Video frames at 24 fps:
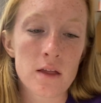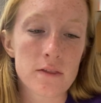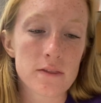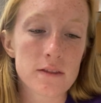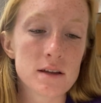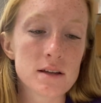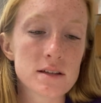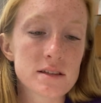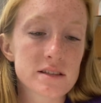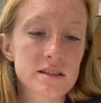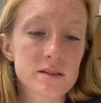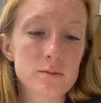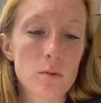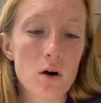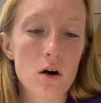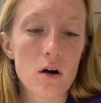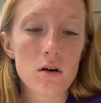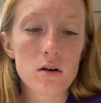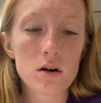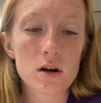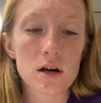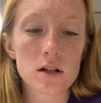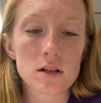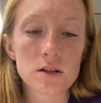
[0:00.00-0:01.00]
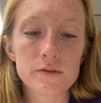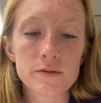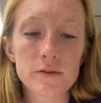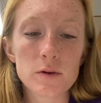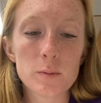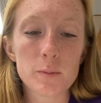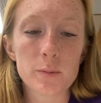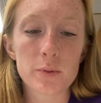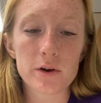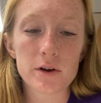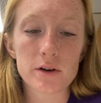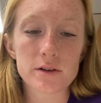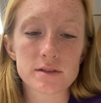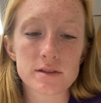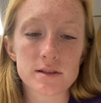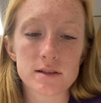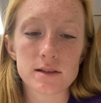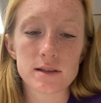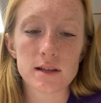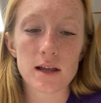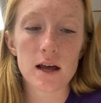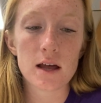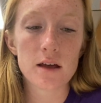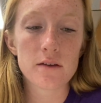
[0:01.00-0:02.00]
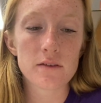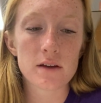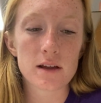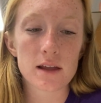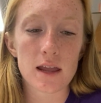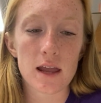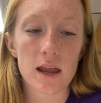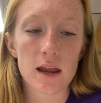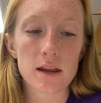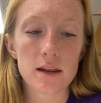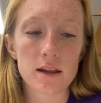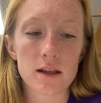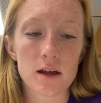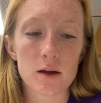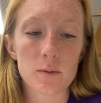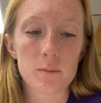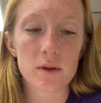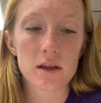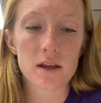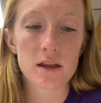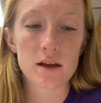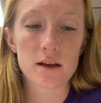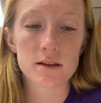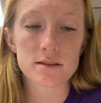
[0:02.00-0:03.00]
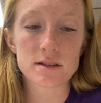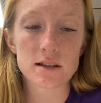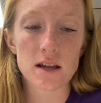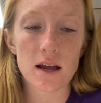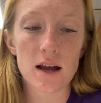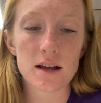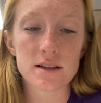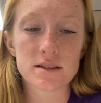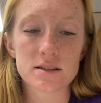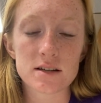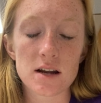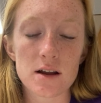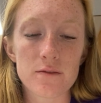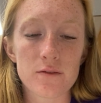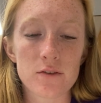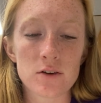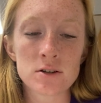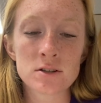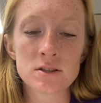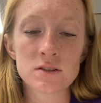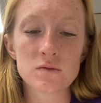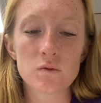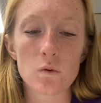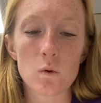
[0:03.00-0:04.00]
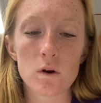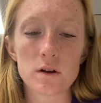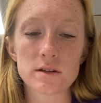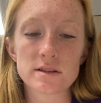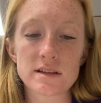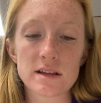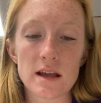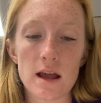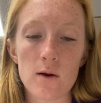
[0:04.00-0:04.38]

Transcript: These small, colorful birds love Acadia because it has diverse forests